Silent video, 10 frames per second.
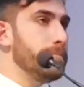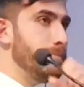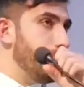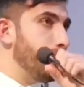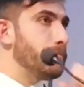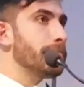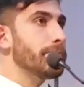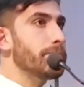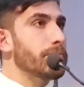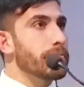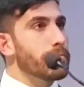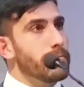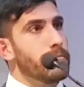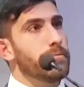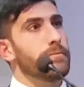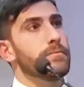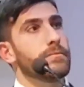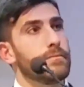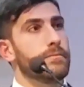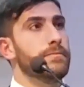Mm-hmm. but you also said that
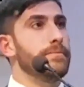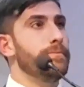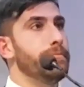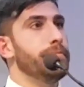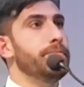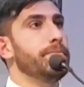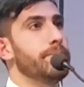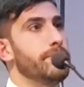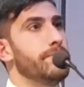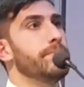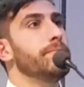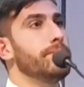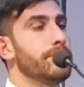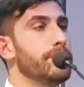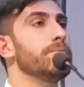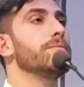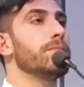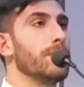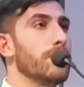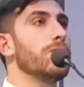uh, having this due diligence prevents
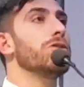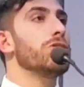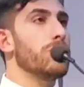credit card